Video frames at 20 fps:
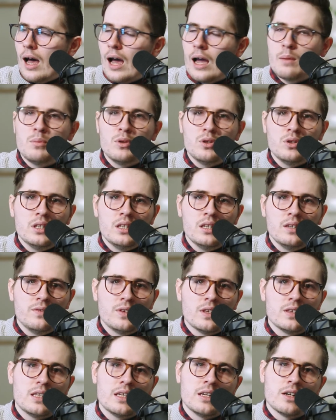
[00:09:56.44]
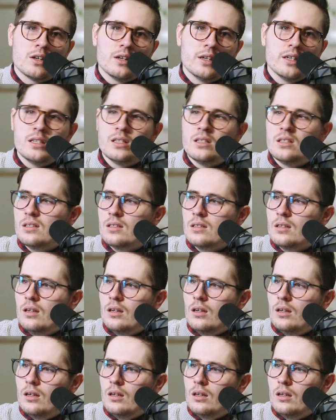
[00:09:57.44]
I believe that there is
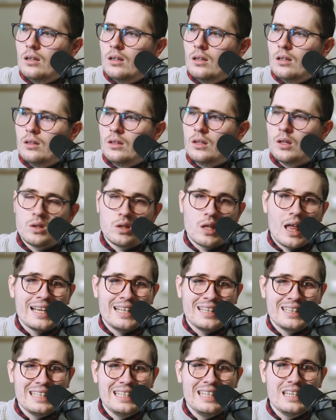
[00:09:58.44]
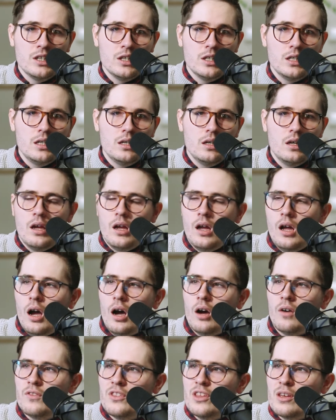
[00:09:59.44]
the likelihood
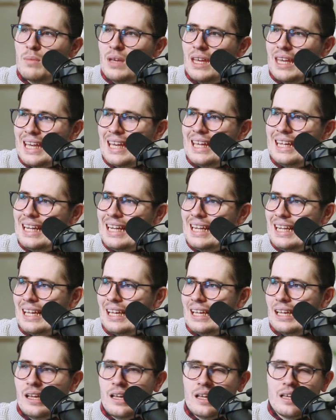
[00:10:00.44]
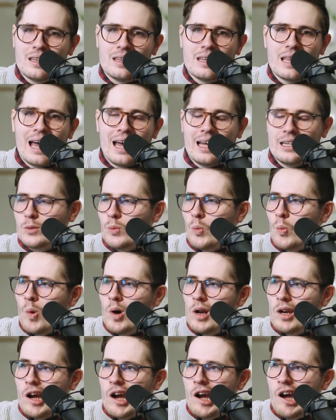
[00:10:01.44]
of them hitting that
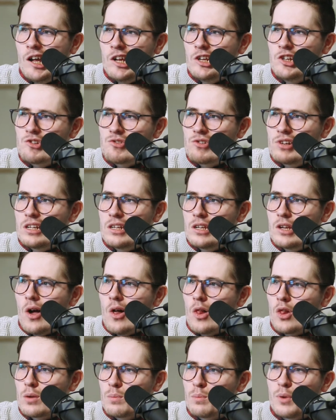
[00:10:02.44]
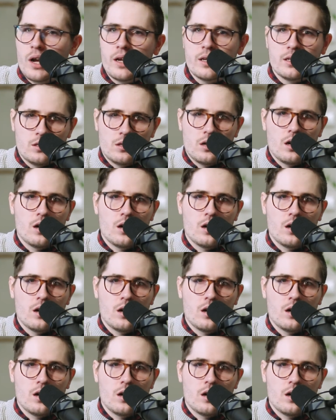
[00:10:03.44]
$100 price